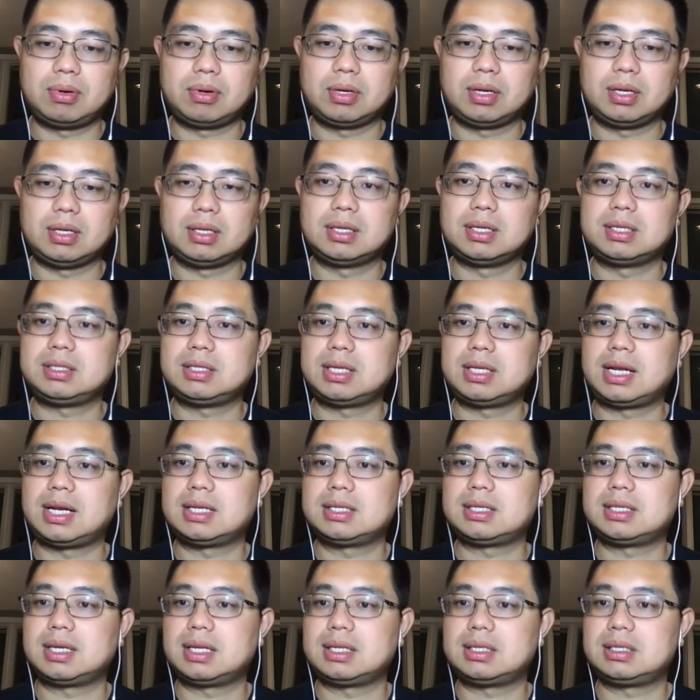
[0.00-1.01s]
in this data
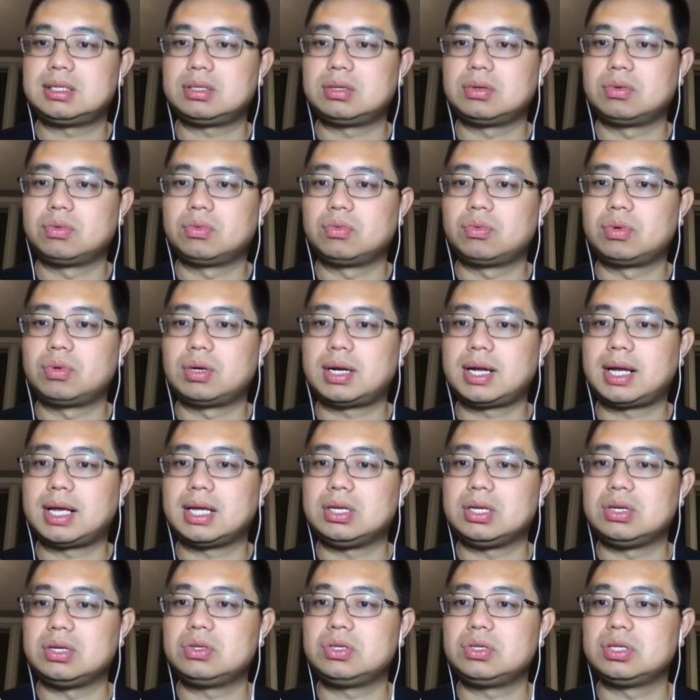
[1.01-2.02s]
set. So what I
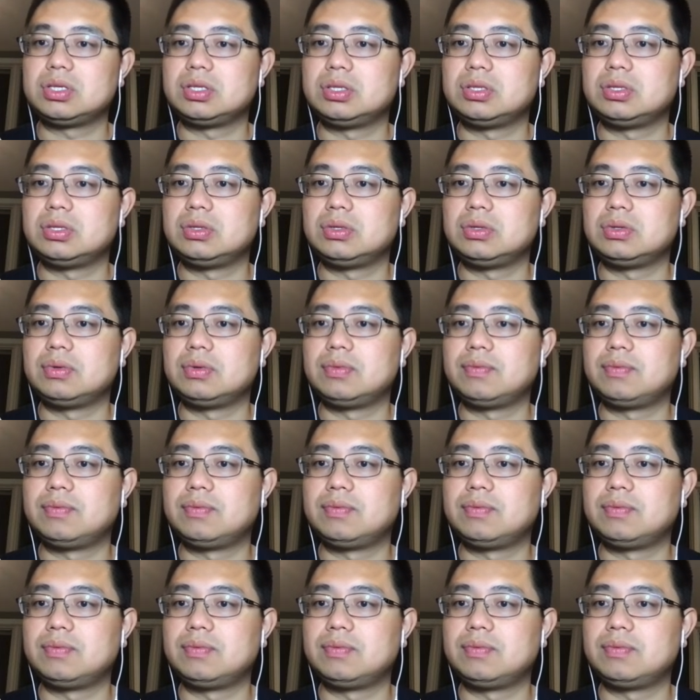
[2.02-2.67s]
usually do,